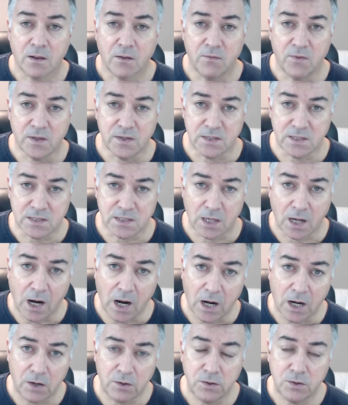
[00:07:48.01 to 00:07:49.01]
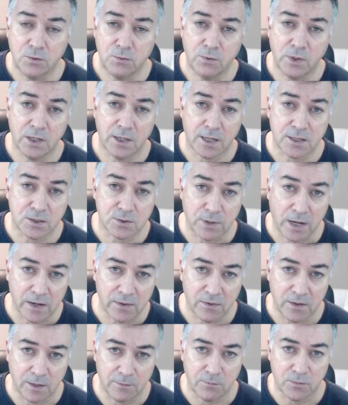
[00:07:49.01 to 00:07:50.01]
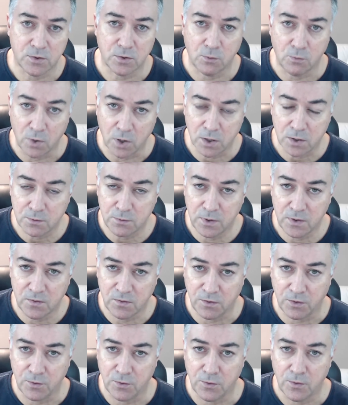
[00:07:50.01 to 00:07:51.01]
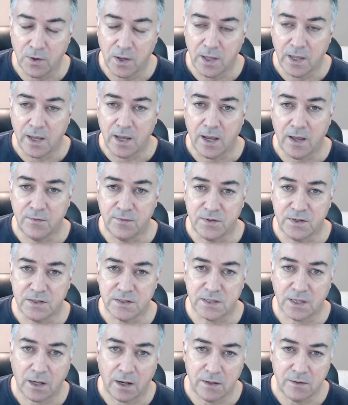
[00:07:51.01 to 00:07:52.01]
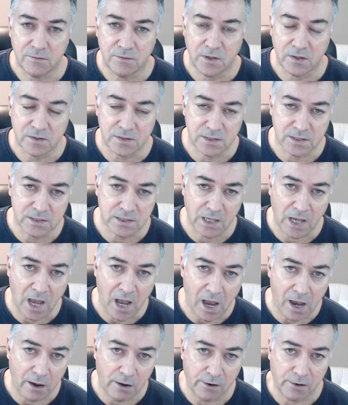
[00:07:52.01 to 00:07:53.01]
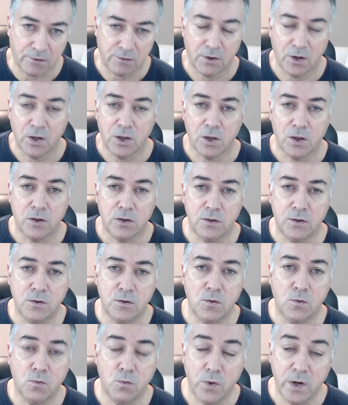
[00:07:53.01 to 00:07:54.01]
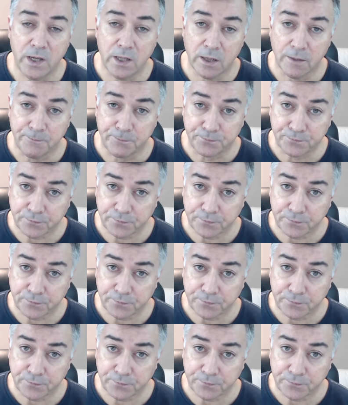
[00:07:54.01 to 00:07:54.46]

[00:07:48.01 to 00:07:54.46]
This is how you will attract them to work with you, and this is how you will